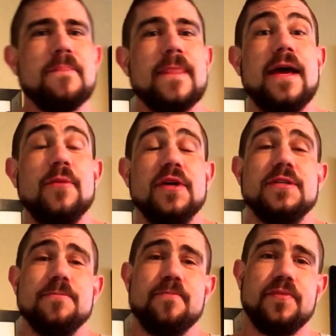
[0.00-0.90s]

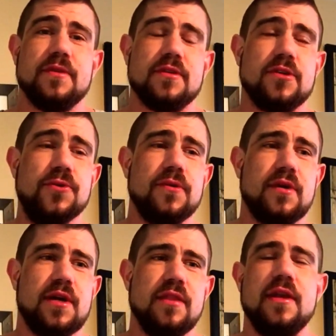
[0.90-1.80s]
Anyways. So,
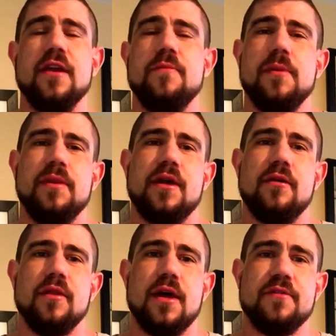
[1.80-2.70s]
cut the negative people out of
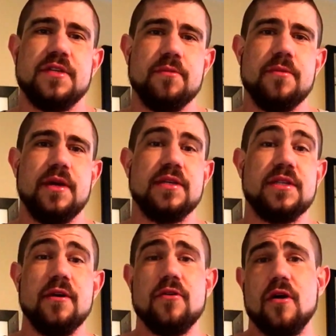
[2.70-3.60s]
your life simply because
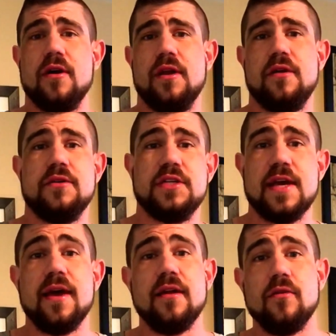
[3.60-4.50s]
they are not going to
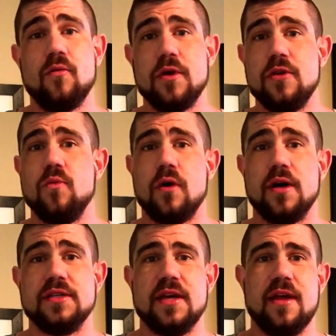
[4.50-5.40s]
understand what you
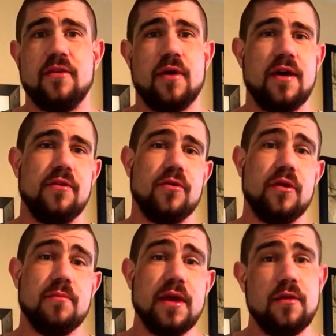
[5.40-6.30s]
want. And they're either going
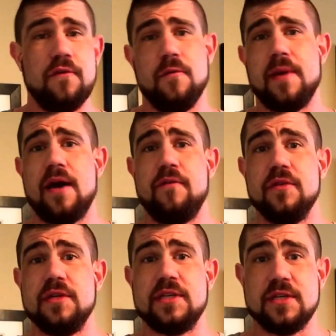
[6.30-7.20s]
to make you feel bad for
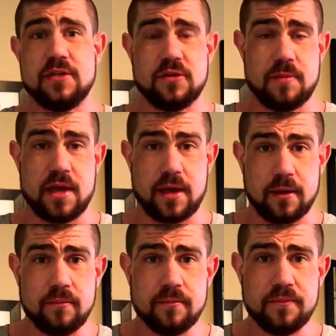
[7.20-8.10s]
the decisions you're
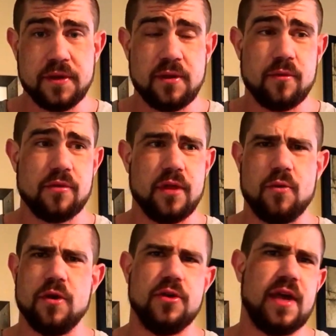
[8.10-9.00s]
making, where they're
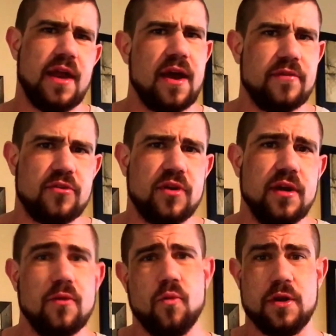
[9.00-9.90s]
like, what, you can't have a
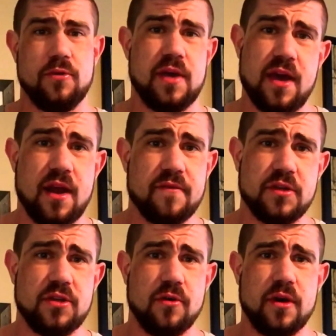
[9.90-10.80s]
drink? What, you can't have a
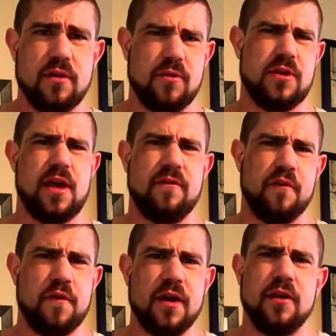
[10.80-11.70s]
donut? What, you can't have
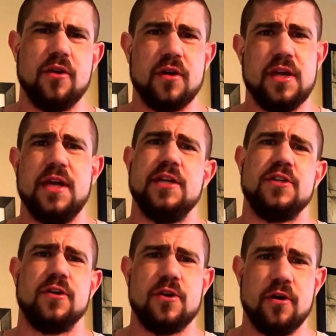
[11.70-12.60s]
a fucking cookie? It's
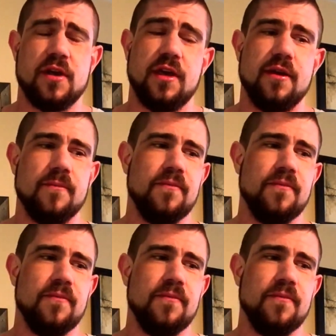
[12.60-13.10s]
a cookie.